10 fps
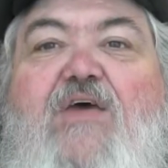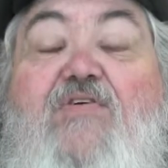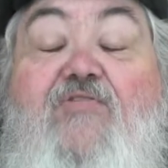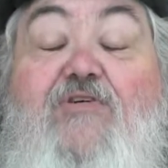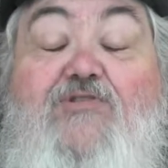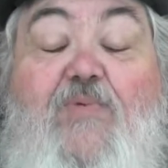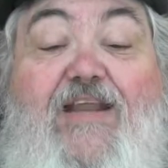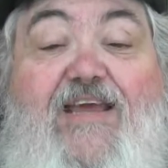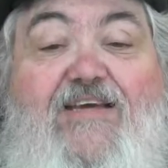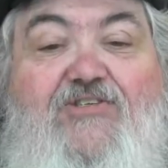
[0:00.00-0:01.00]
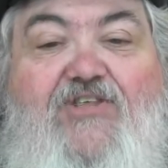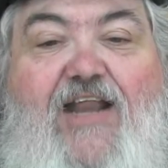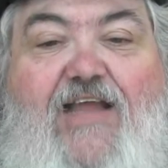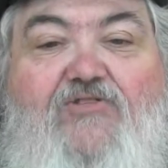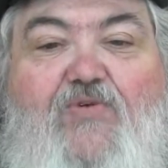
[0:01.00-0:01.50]
The first one is
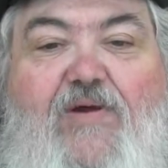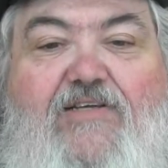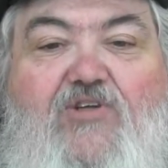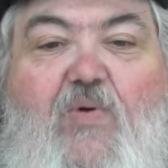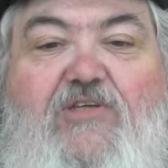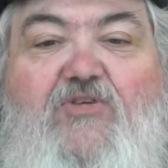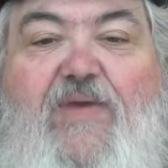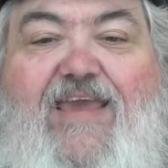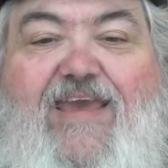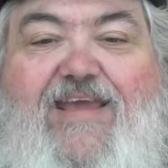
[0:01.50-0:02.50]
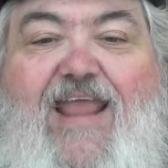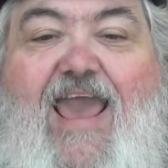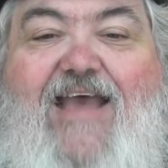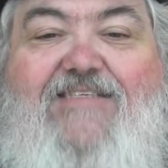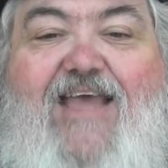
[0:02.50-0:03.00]
that Android is going to be
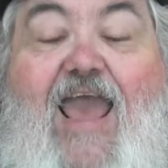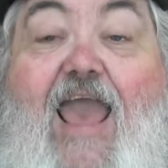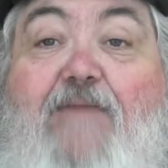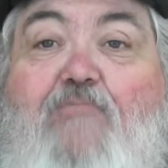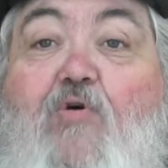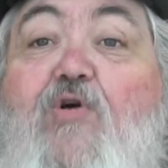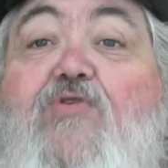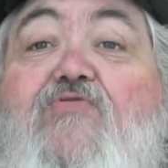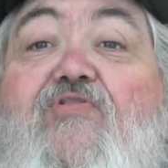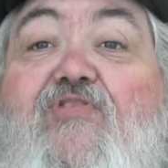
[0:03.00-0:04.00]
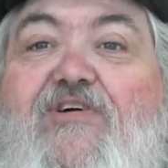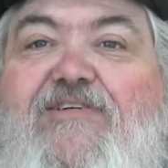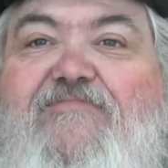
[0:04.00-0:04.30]
NSA proof.